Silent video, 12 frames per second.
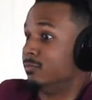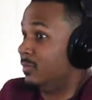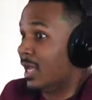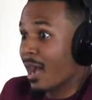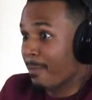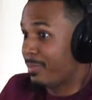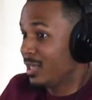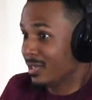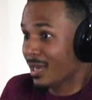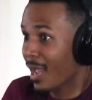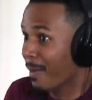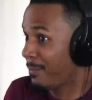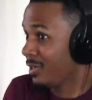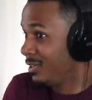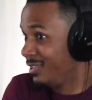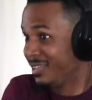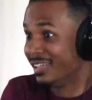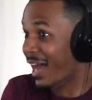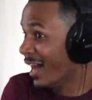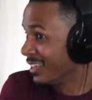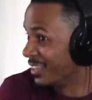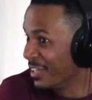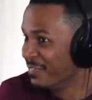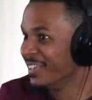not being happy, not
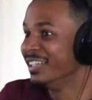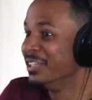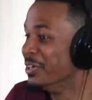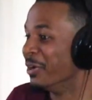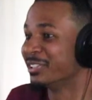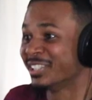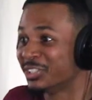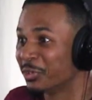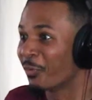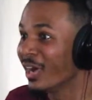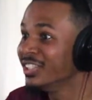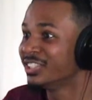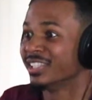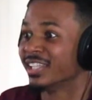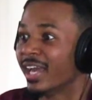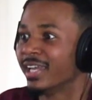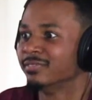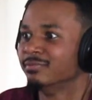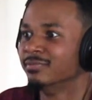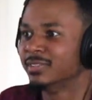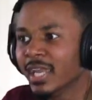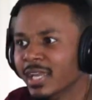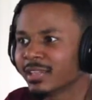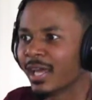living, you know, situation, like,
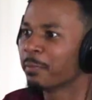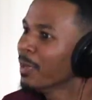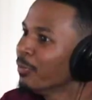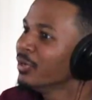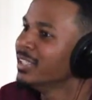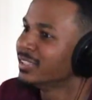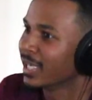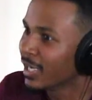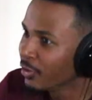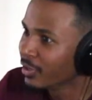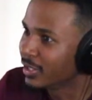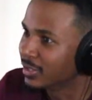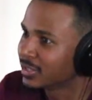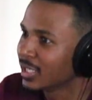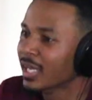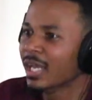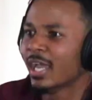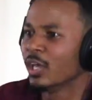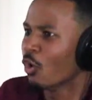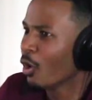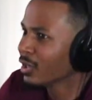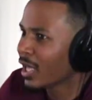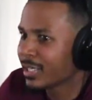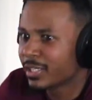dang, like people need to hear this. And
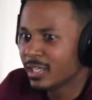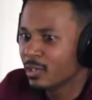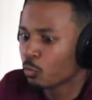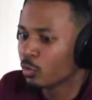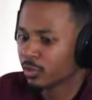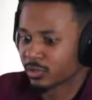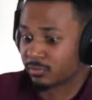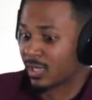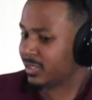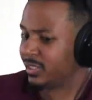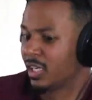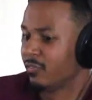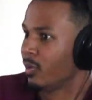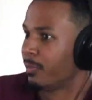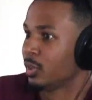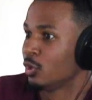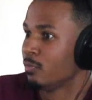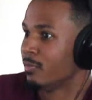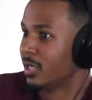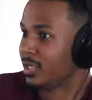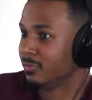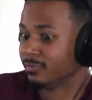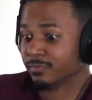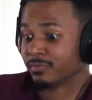all I did was I saved up a little
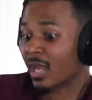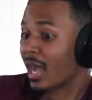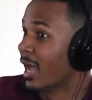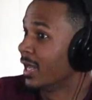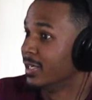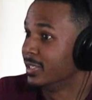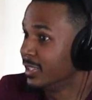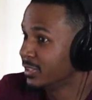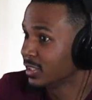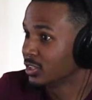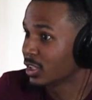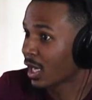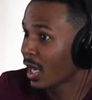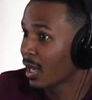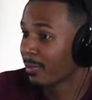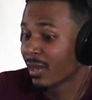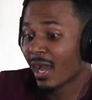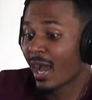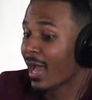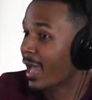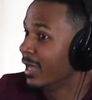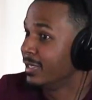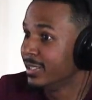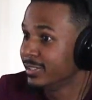money. I had a decent job. I
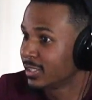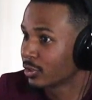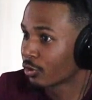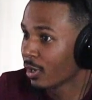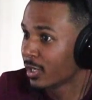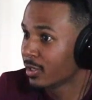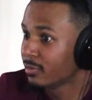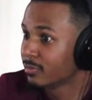had decent credit,